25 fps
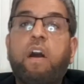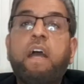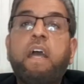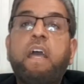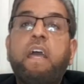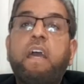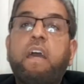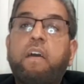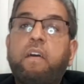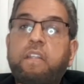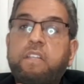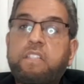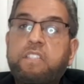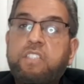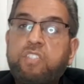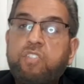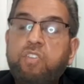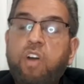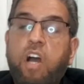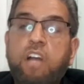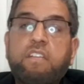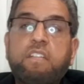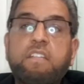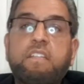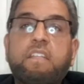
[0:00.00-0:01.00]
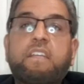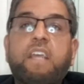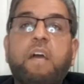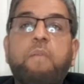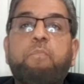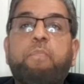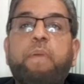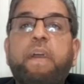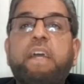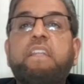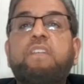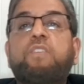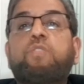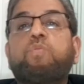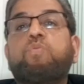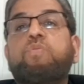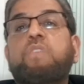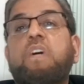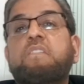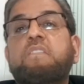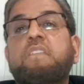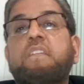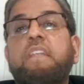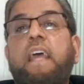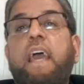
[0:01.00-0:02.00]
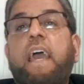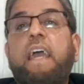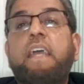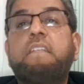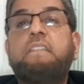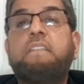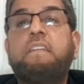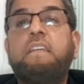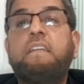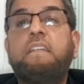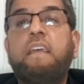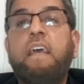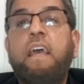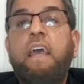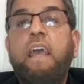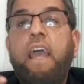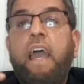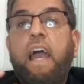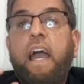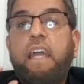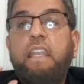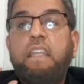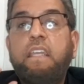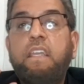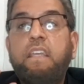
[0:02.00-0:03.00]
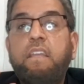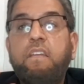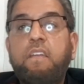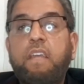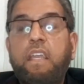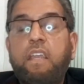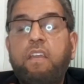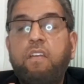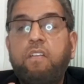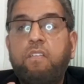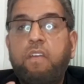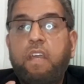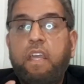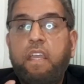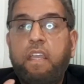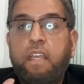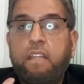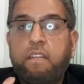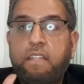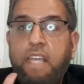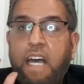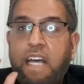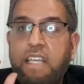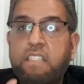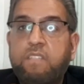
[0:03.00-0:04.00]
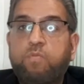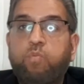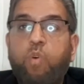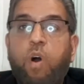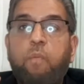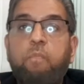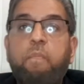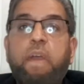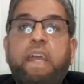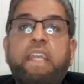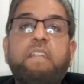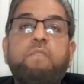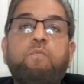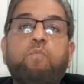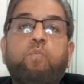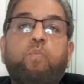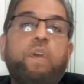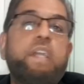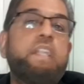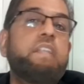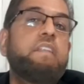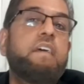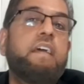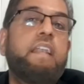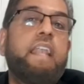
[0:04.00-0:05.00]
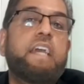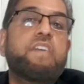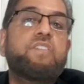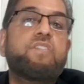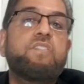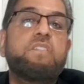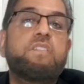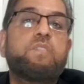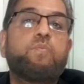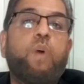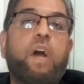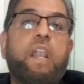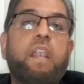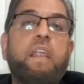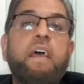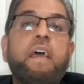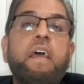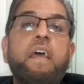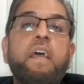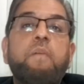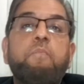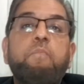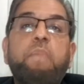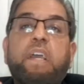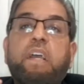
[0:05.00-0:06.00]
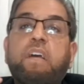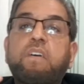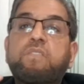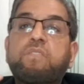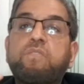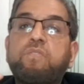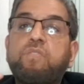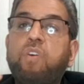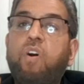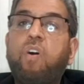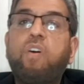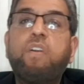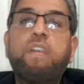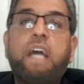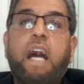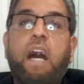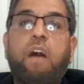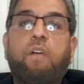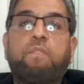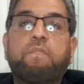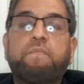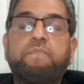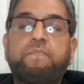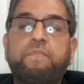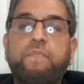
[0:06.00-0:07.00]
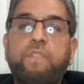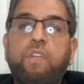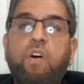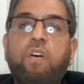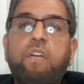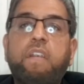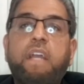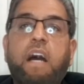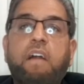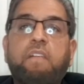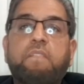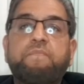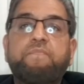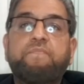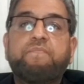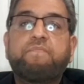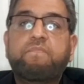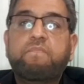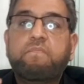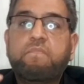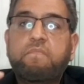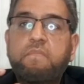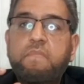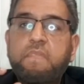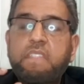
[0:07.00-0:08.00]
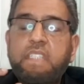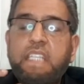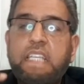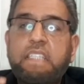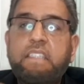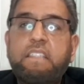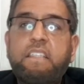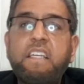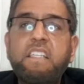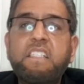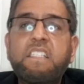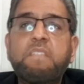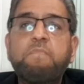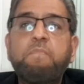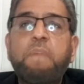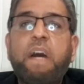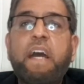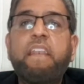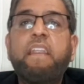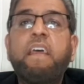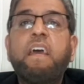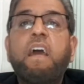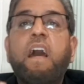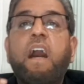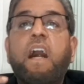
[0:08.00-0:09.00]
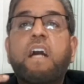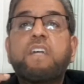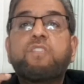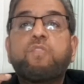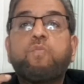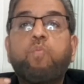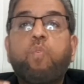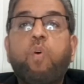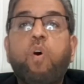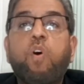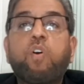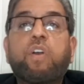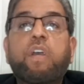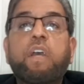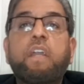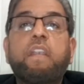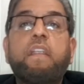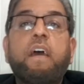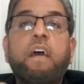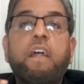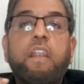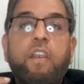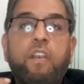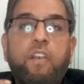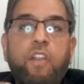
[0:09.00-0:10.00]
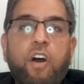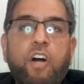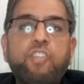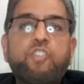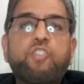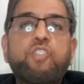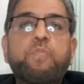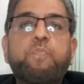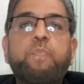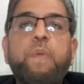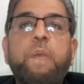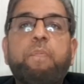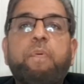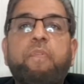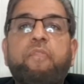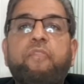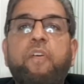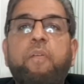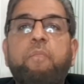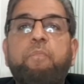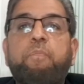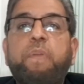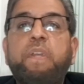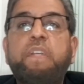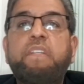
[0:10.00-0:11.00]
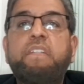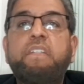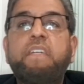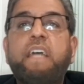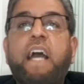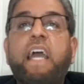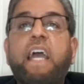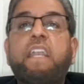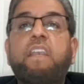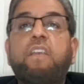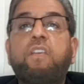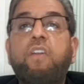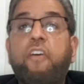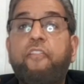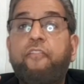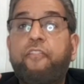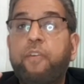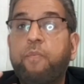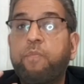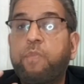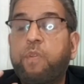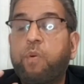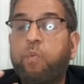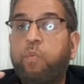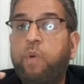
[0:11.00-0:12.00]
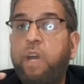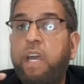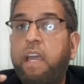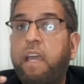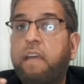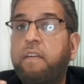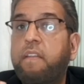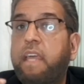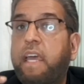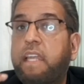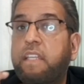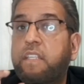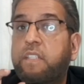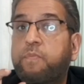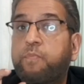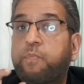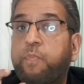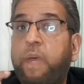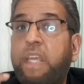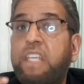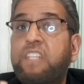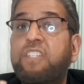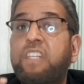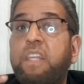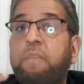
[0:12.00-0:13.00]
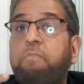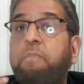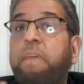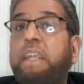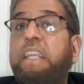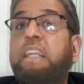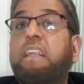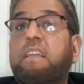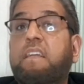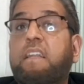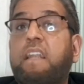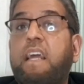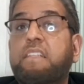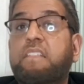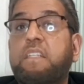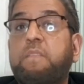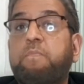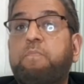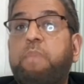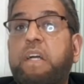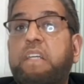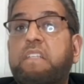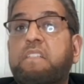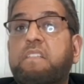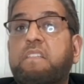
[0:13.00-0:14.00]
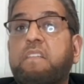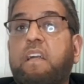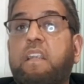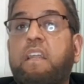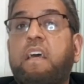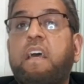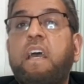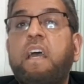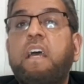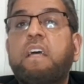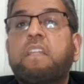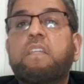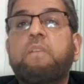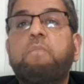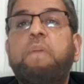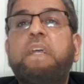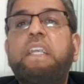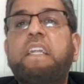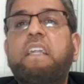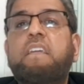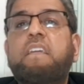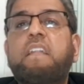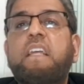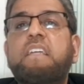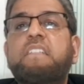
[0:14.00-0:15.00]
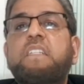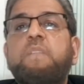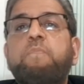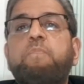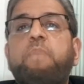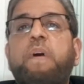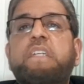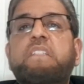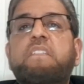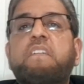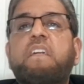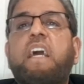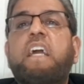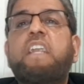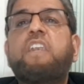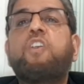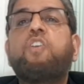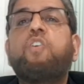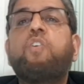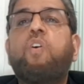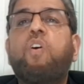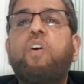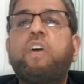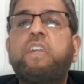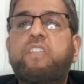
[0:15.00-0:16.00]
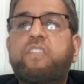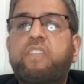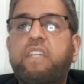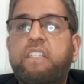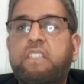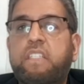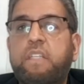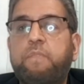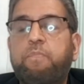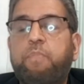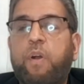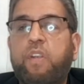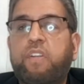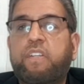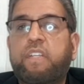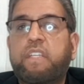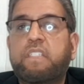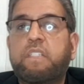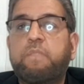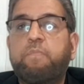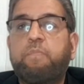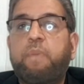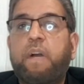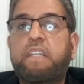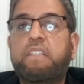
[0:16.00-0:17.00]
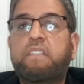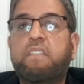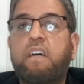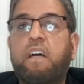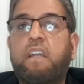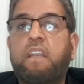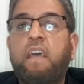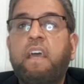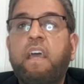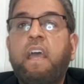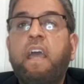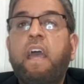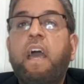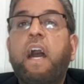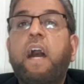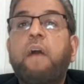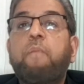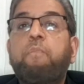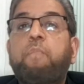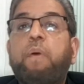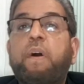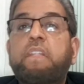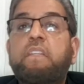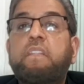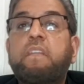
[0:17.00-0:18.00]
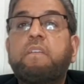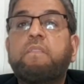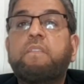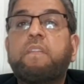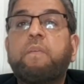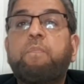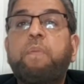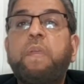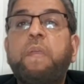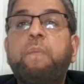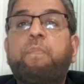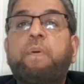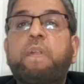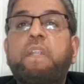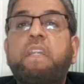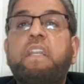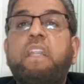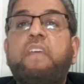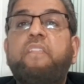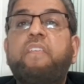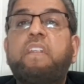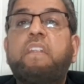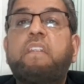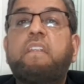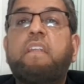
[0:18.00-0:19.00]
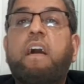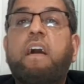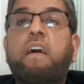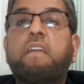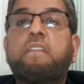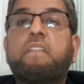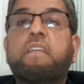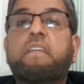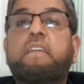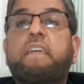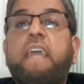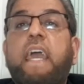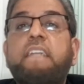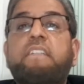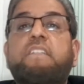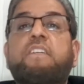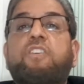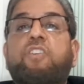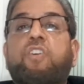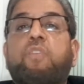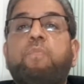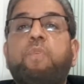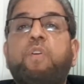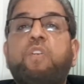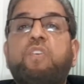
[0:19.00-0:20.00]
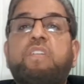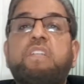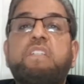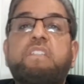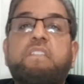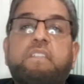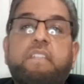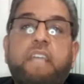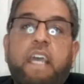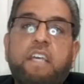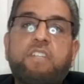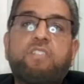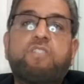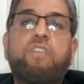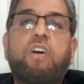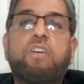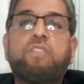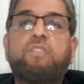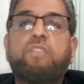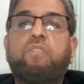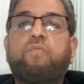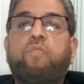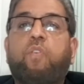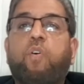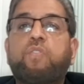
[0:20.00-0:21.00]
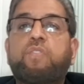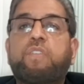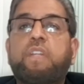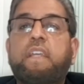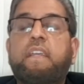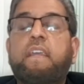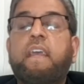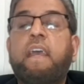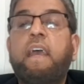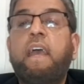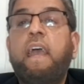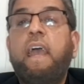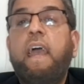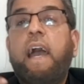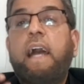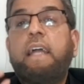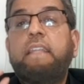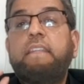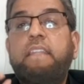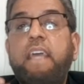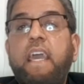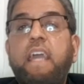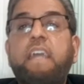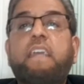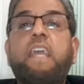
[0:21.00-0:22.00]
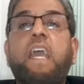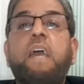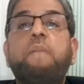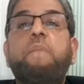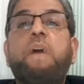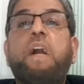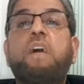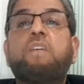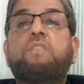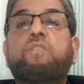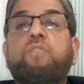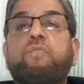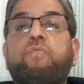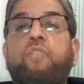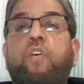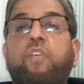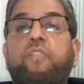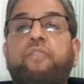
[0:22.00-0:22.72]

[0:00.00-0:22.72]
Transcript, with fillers: started the campaign in 2018, and he, he, he that's what made him win the election. Well, because no doubt, no doubt, this man has awoken not just people from PTI, not from the, and especially middle class in Pakistan. The middle class in Pakistan had no interest in politics in Pakistan, uh, but the, the people in living in the, the, gated communities, they started voting and they came out to vote